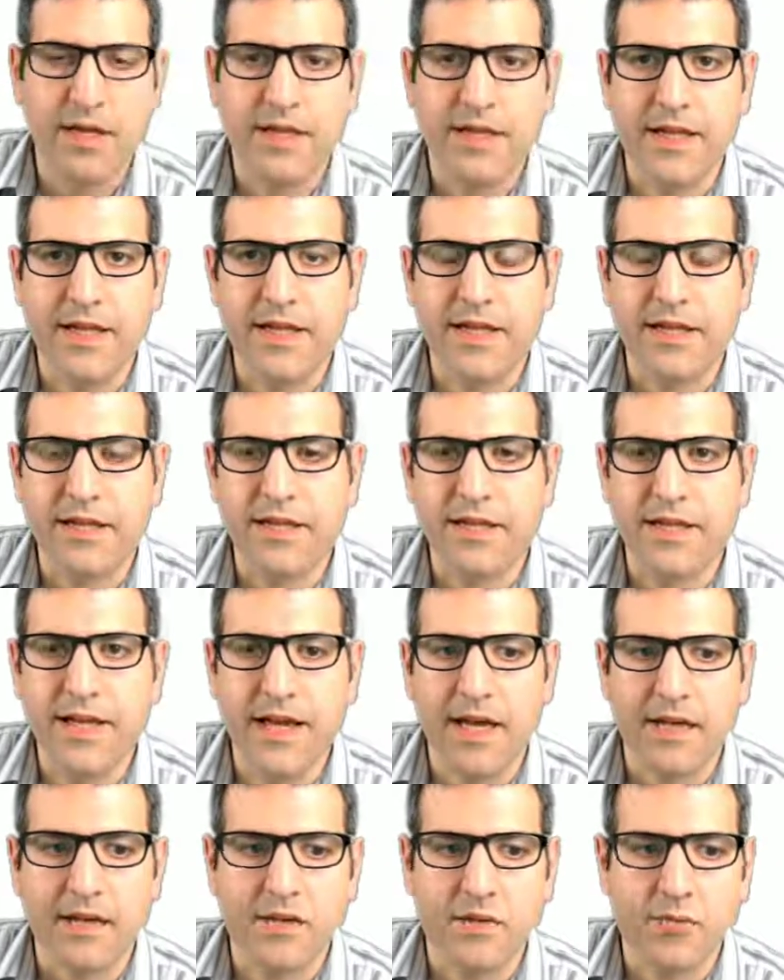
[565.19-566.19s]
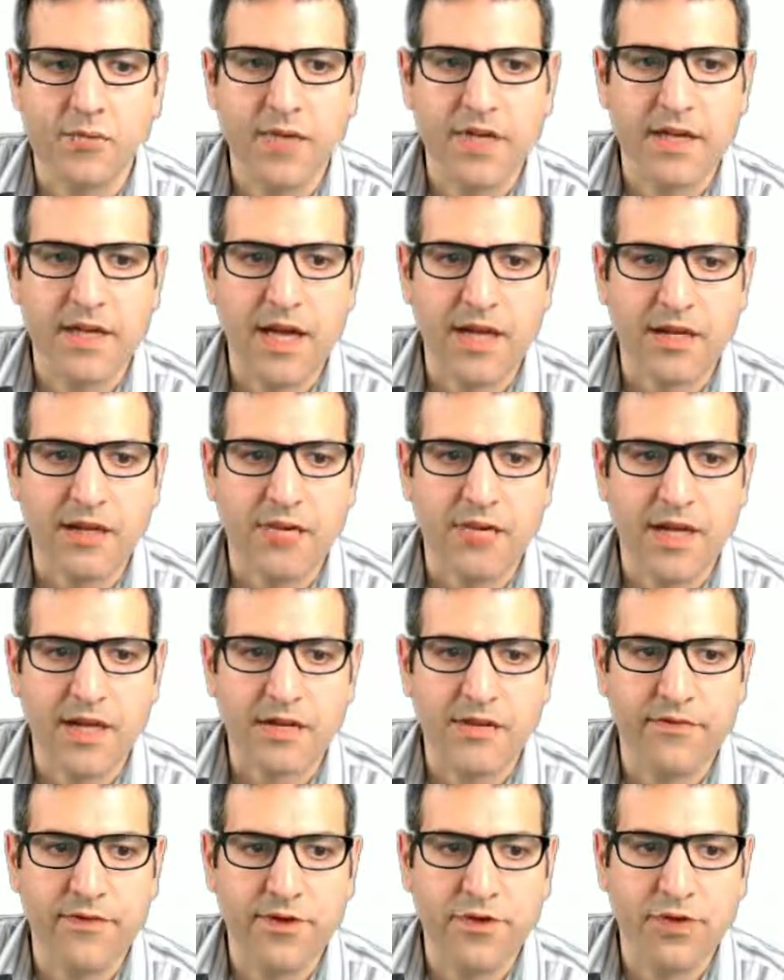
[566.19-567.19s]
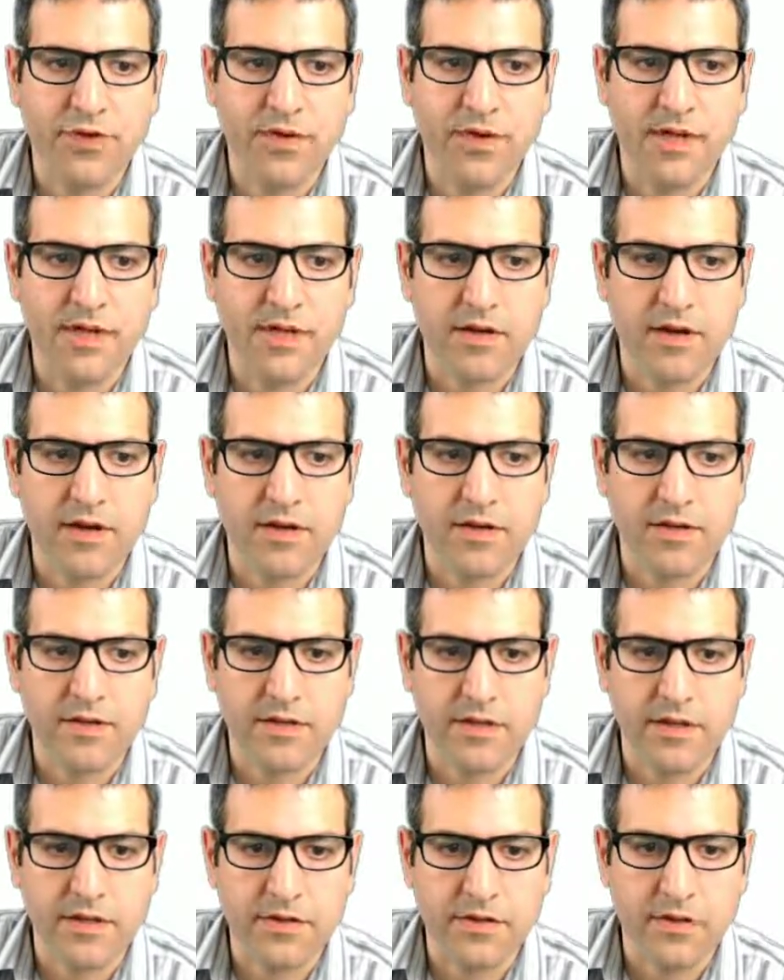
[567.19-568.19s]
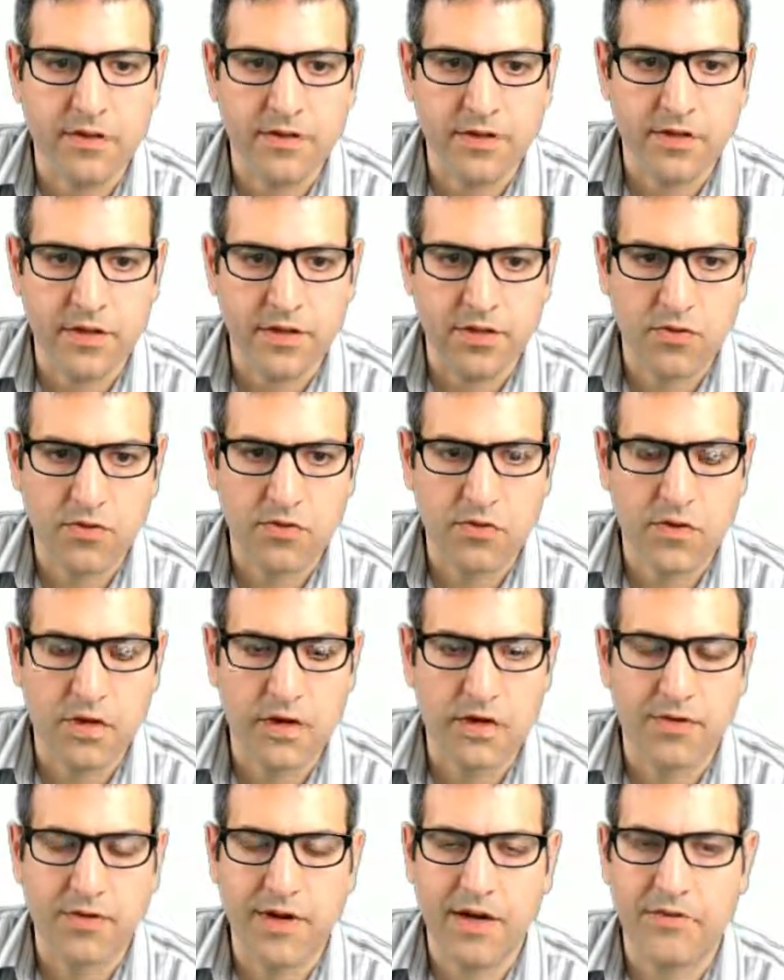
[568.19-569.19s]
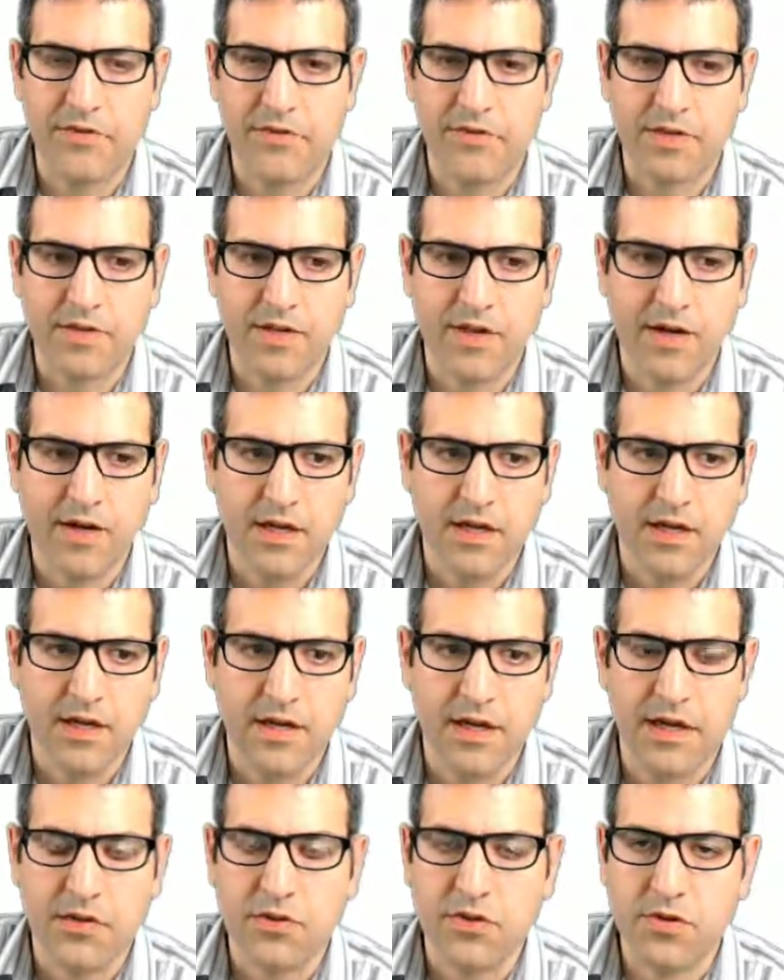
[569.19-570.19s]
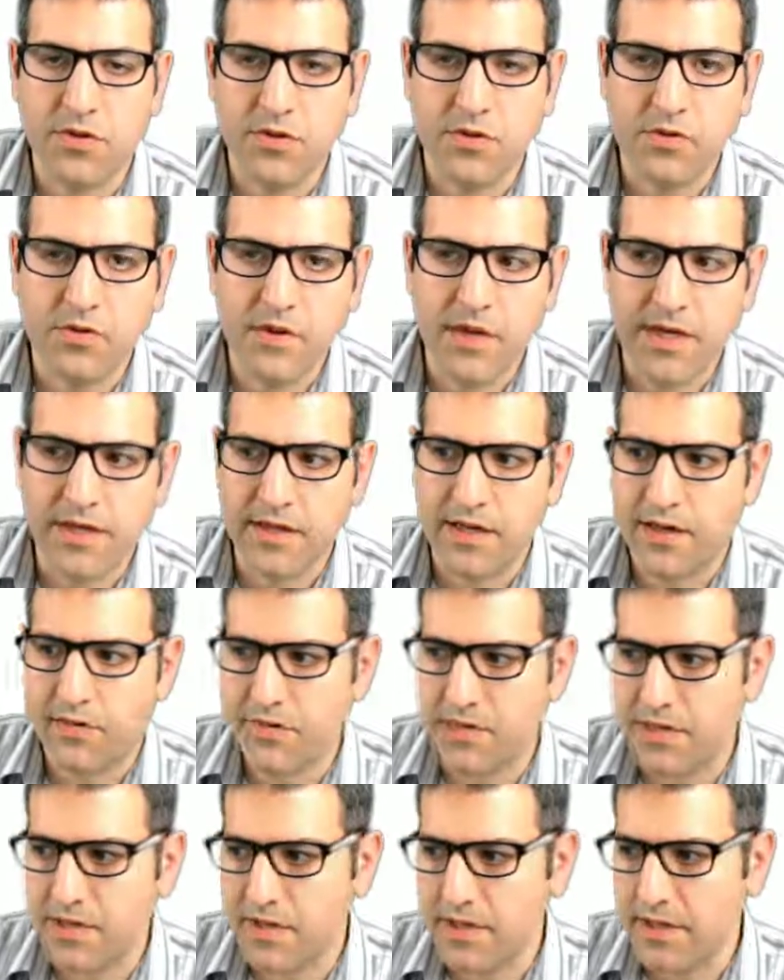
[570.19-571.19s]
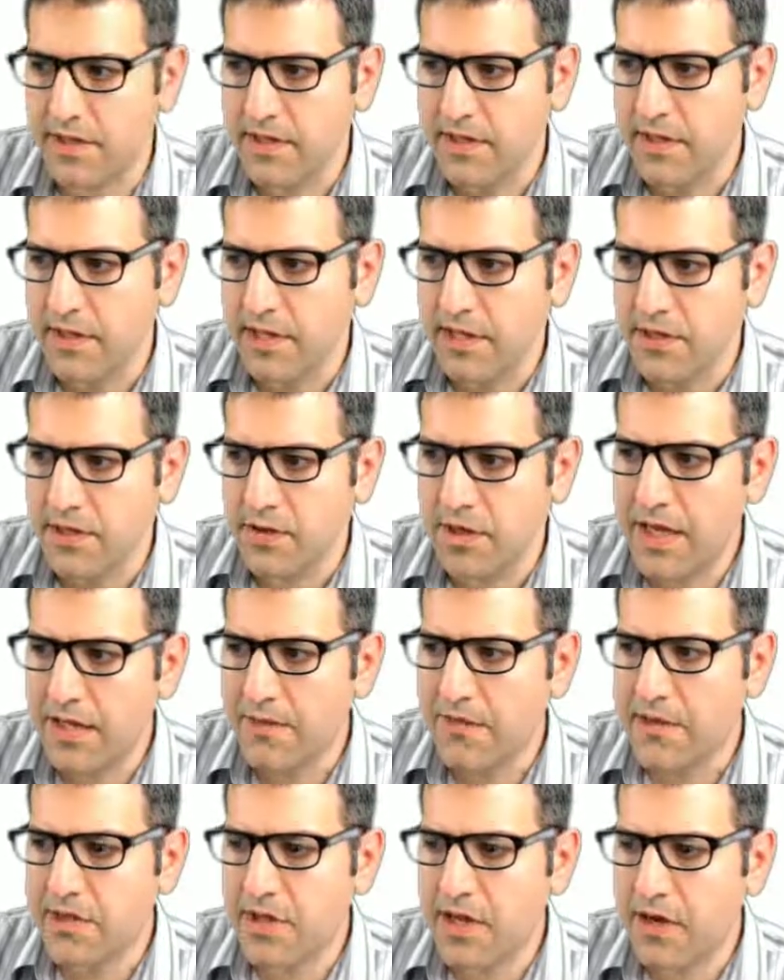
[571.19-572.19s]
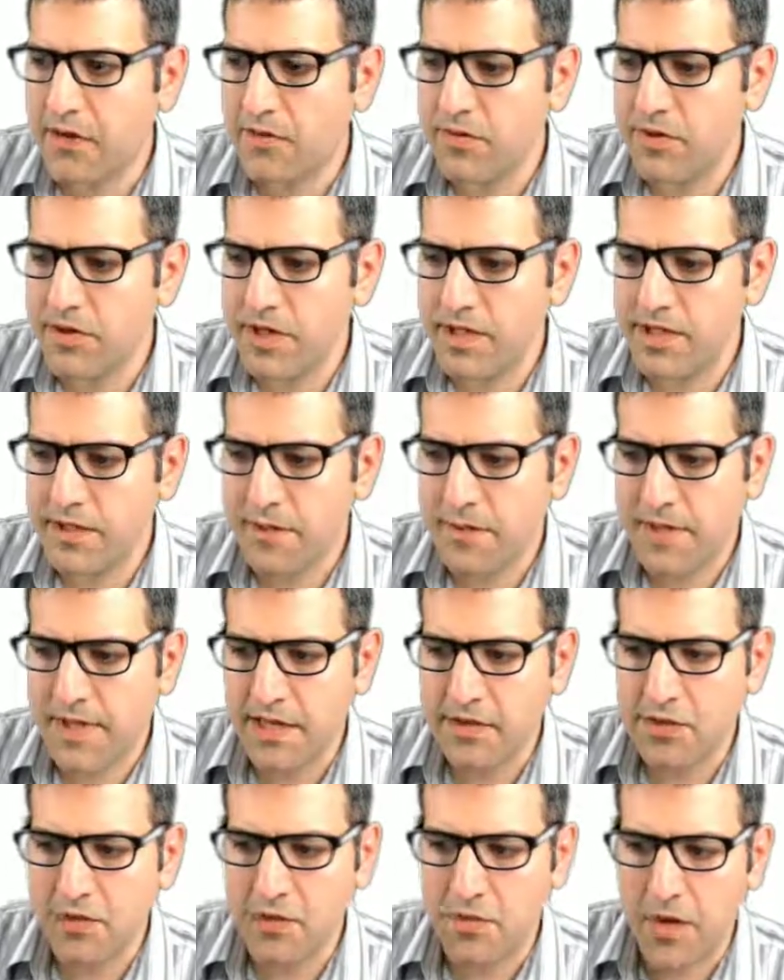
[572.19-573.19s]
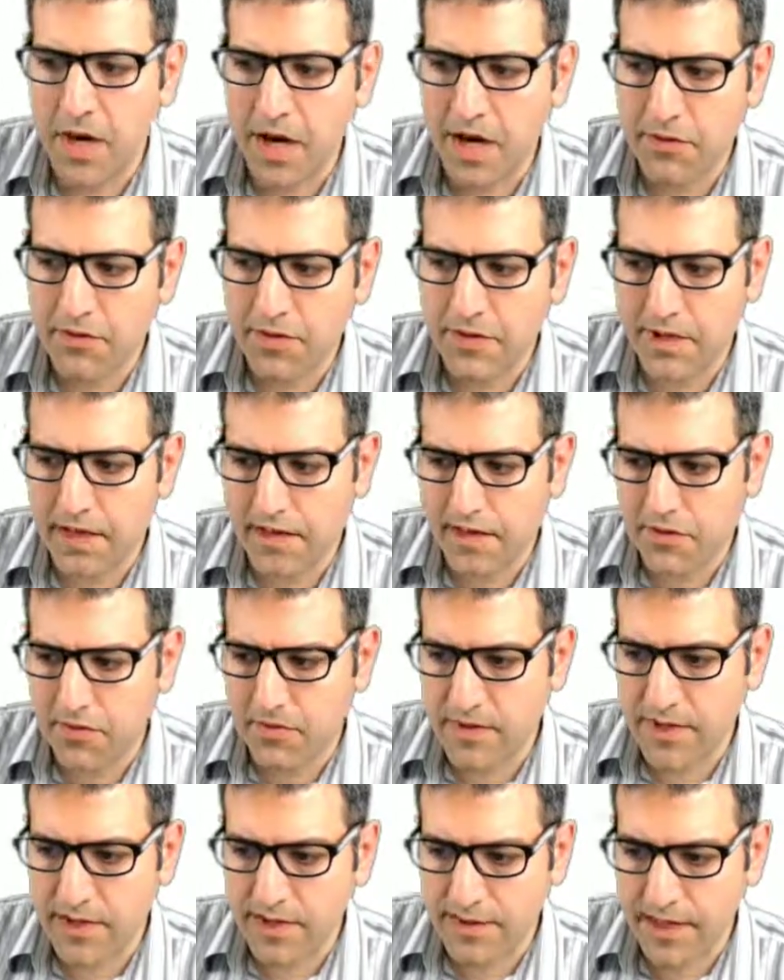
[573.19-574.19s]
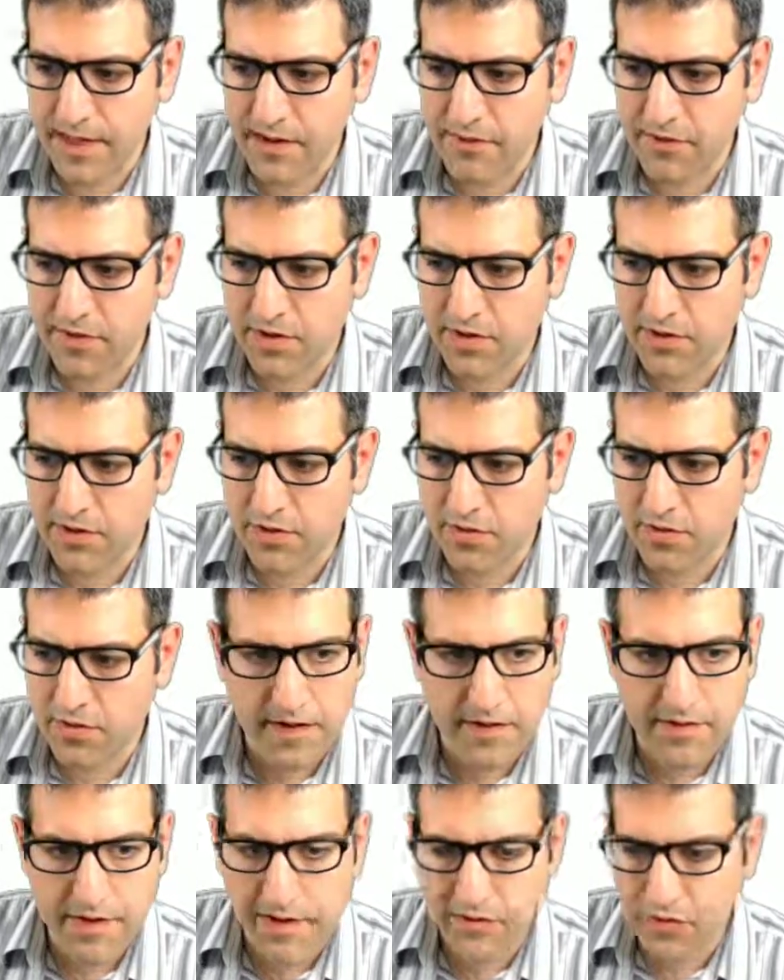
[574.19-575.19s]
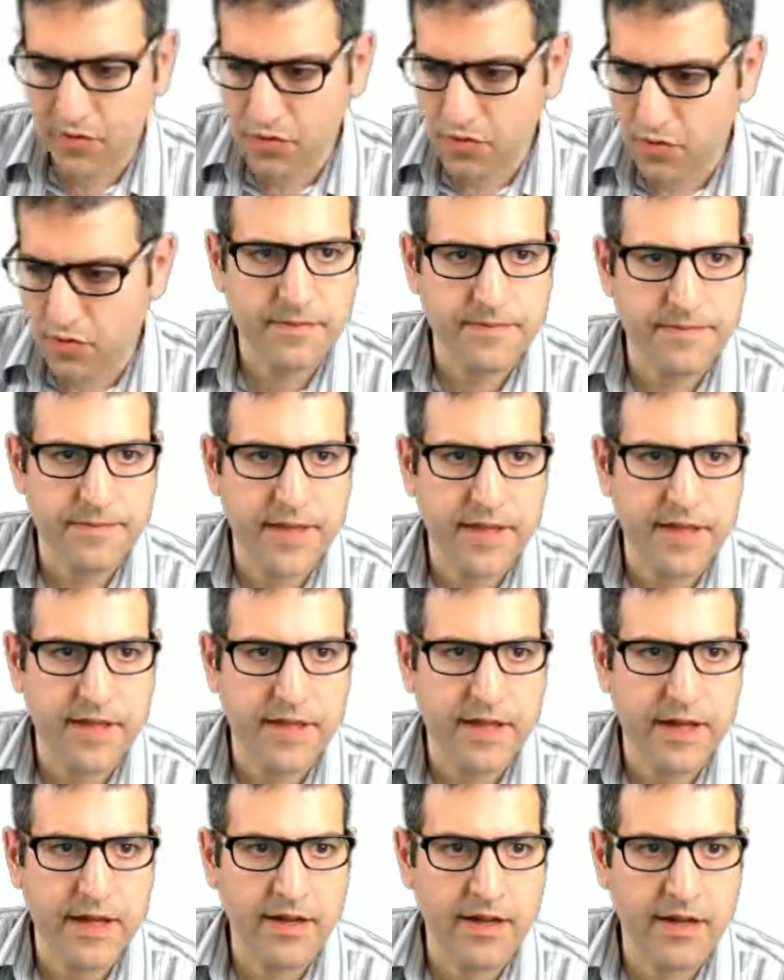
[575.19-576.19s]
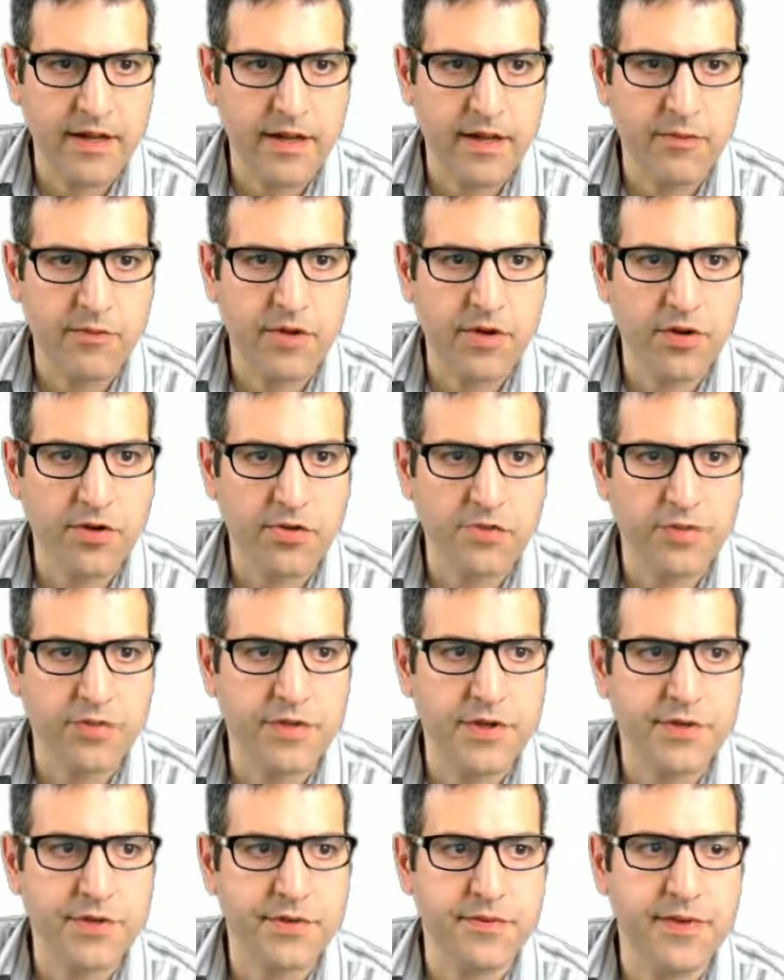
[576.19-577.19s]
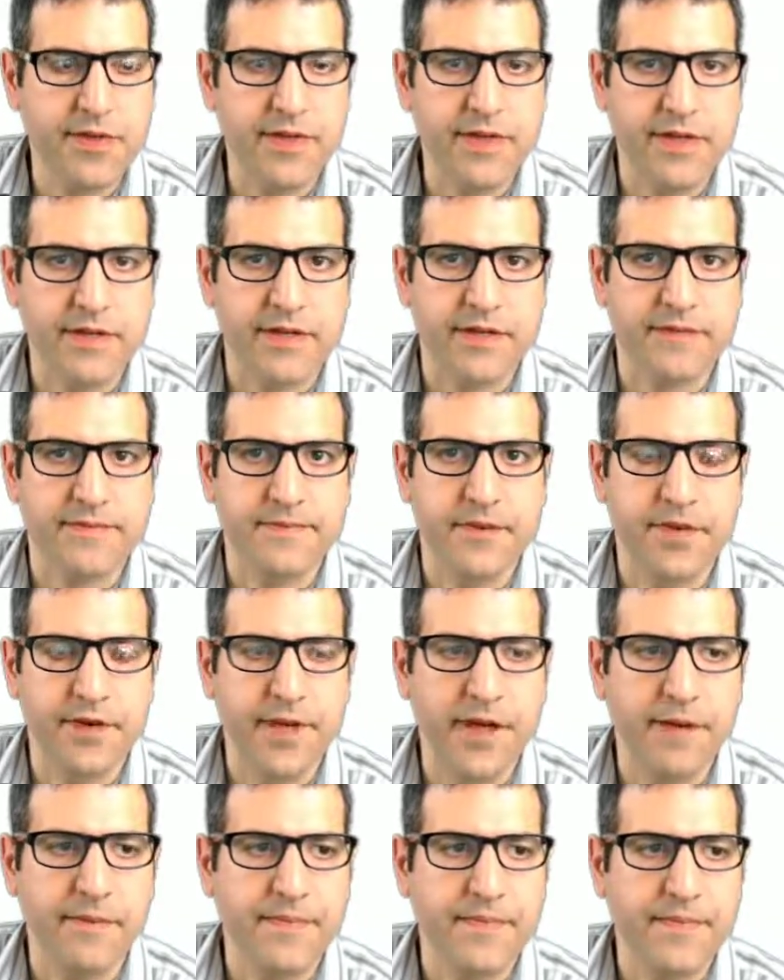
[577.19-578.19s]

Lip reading: Then in this case we can create the virtual link on those two routers, router 2 and router 3. So let me now just explain to you how you can do that. I will go to router 2, and then we go to virtual links. Okay,